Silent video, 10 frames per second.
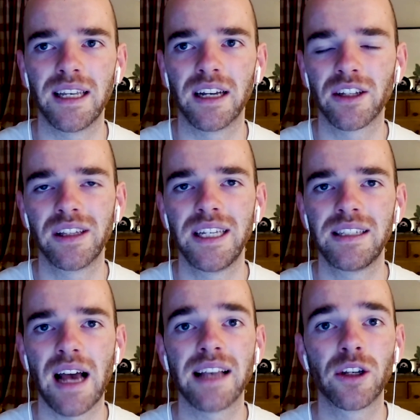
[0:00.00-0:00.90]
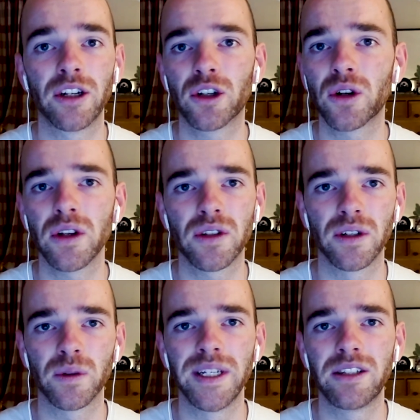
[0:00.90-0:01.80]
I don't think he's as good a crosser
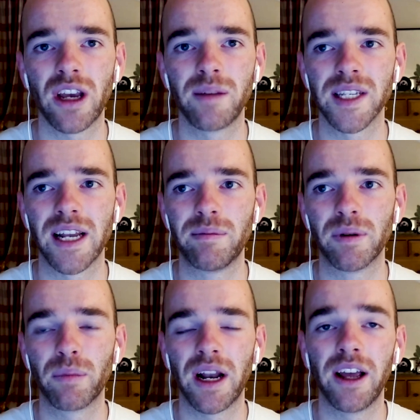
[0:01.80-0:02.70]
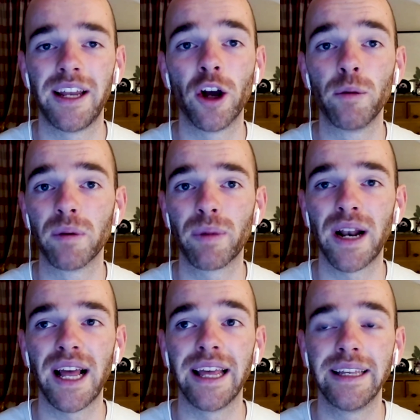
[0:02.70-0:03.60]
as Reece James in open
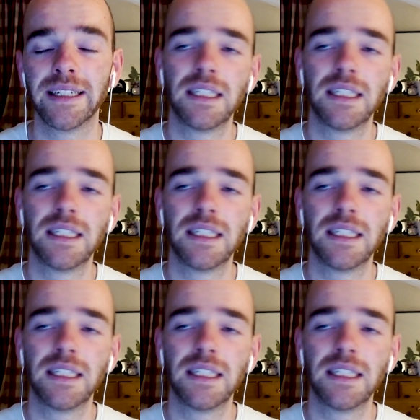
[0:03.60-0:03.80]
play,